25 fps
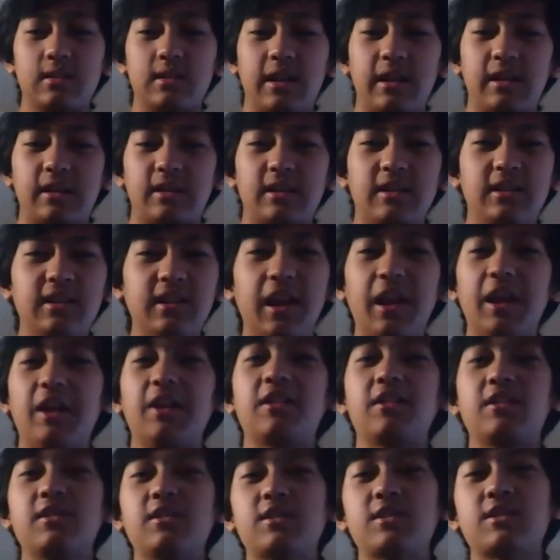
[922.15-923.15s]
like
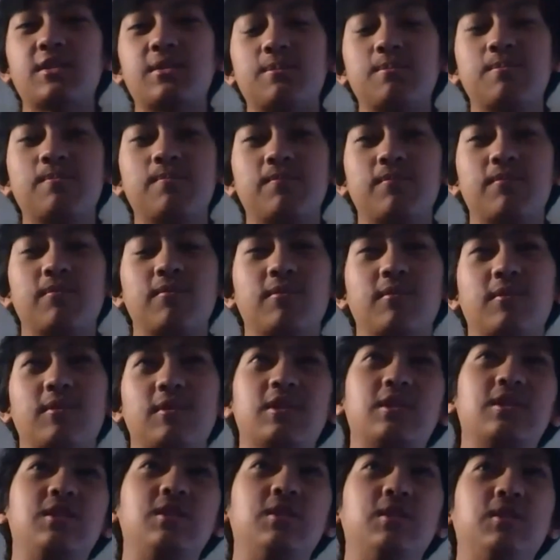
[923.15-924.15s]
layers
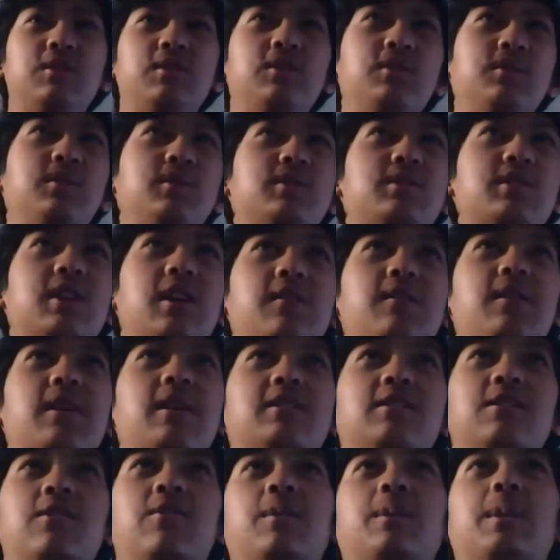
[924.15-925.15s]
to solve it
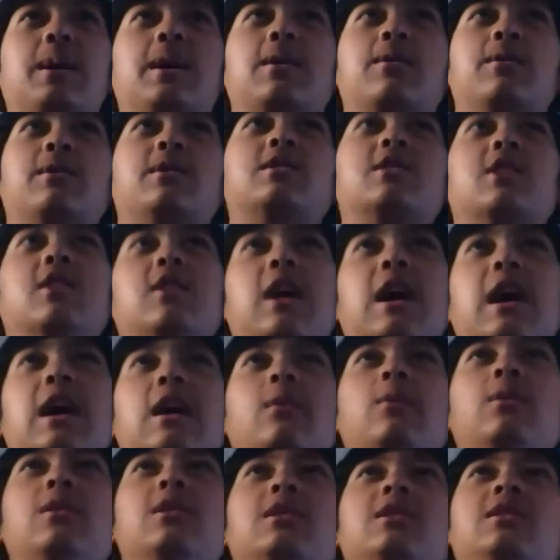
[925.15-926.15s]
as a 3x3. So
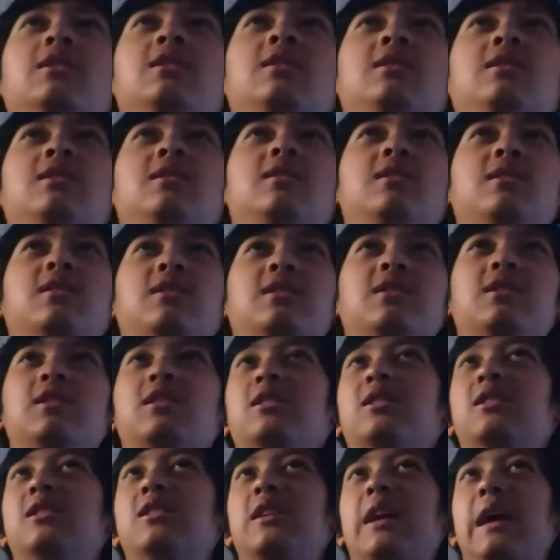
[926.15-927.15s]
I
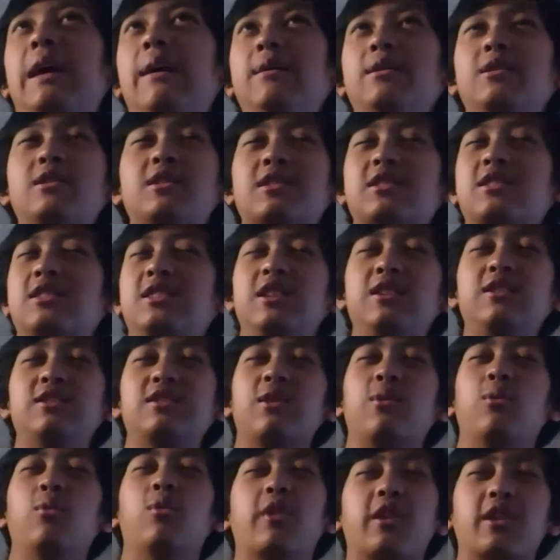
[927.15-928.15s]
would just
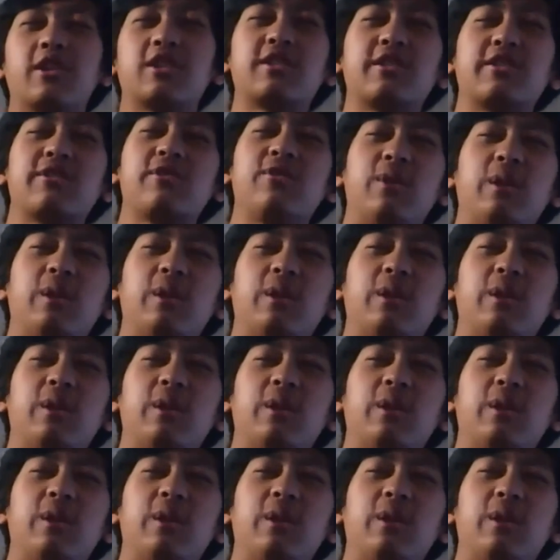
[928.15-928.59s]
use the worst